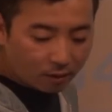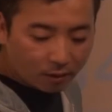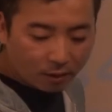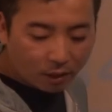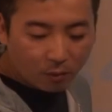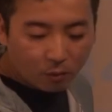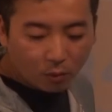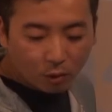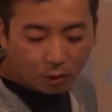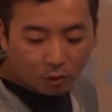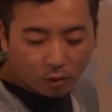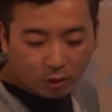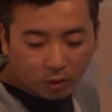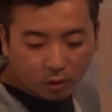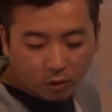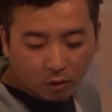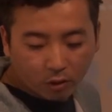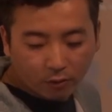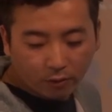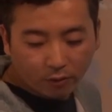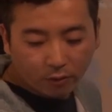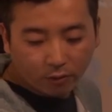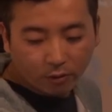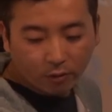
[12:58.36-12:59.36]
the most
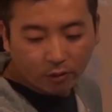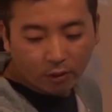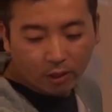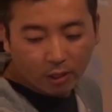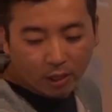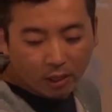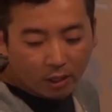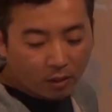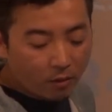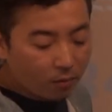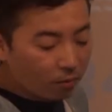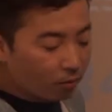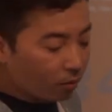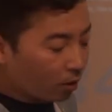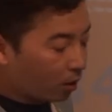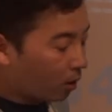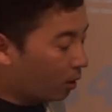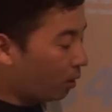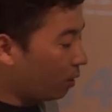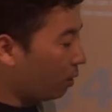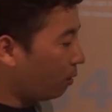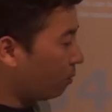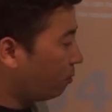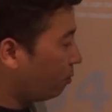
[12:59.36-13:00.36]
sort of,
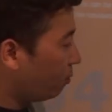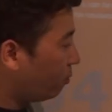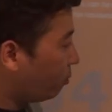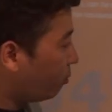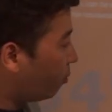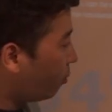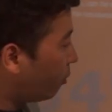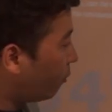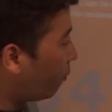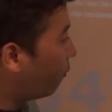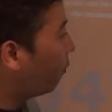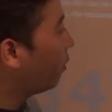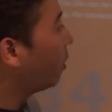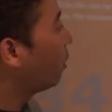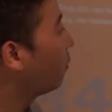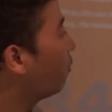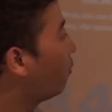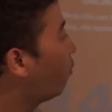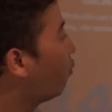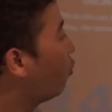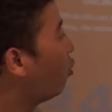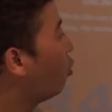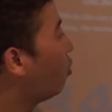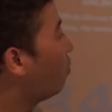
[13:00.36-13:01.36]

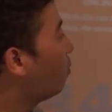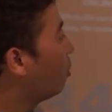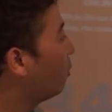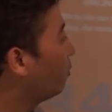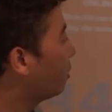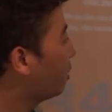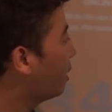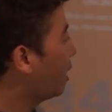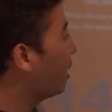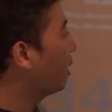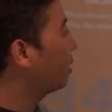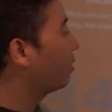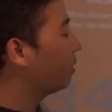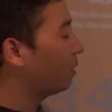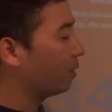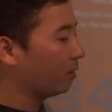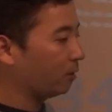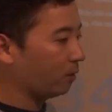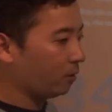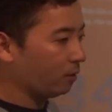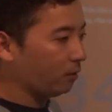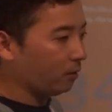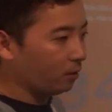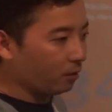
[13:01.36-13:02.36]
preferred form of
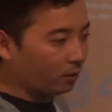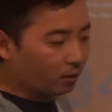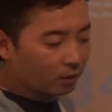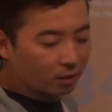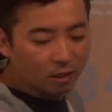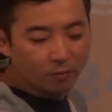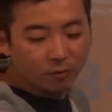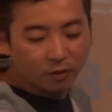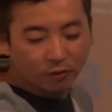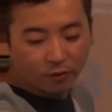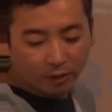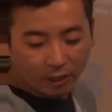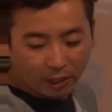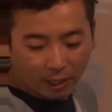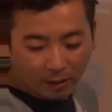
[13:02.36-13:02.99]
tactics in terms of a